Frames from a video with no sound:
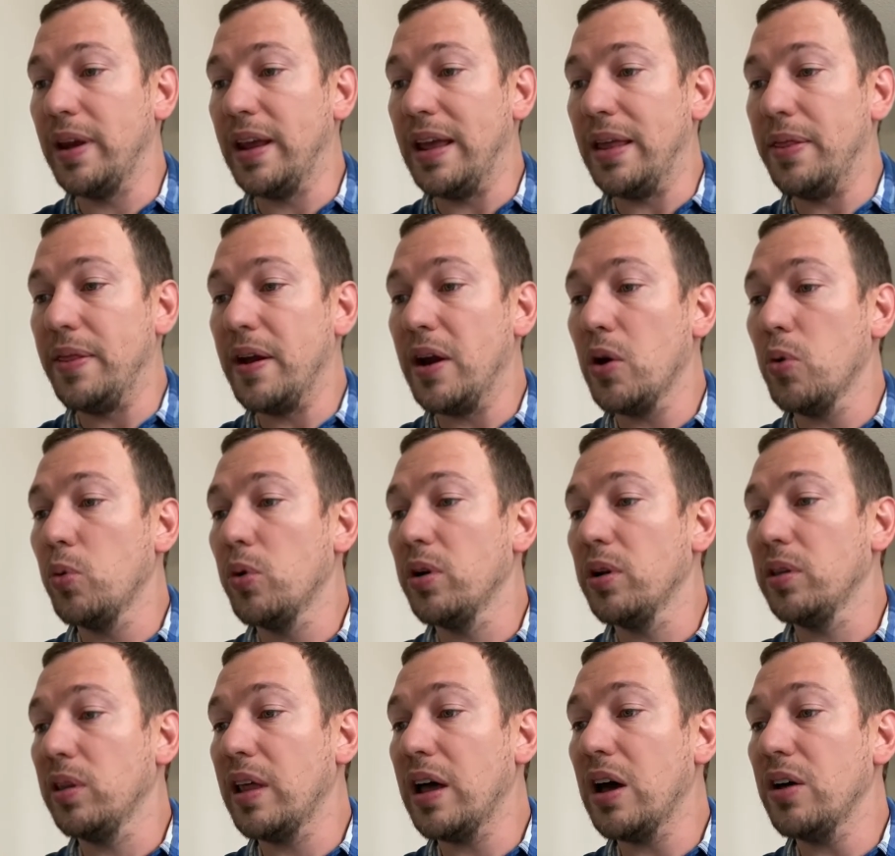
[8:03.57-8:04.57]
and there were
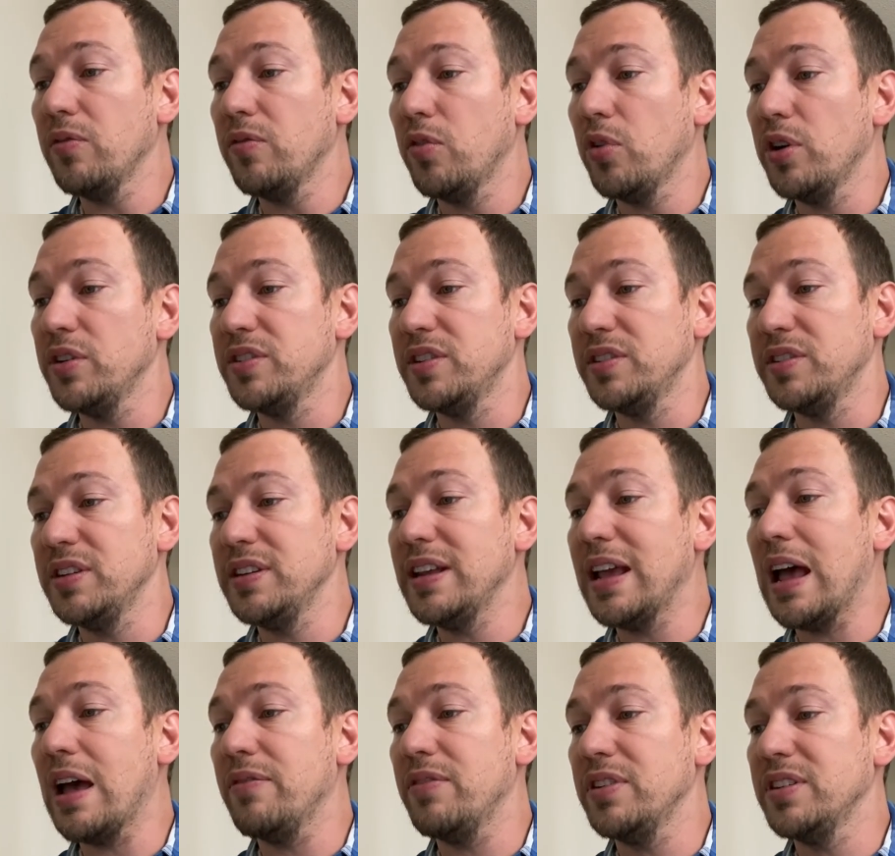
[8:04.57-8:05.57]
loud voices in
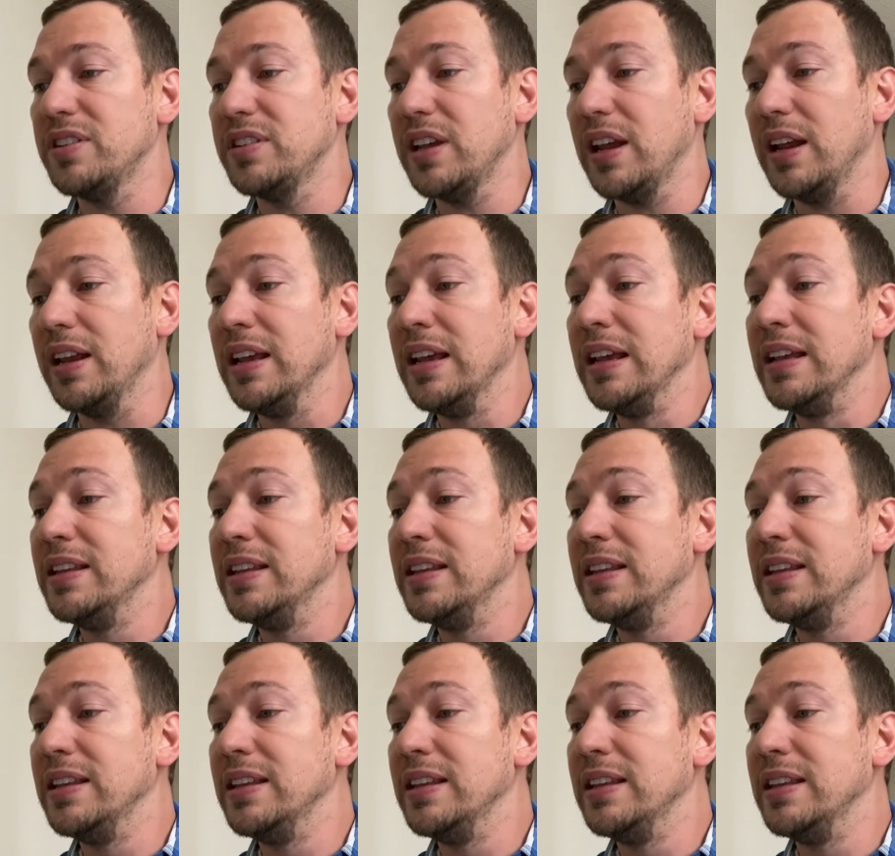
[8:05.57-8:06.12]
heaven saying,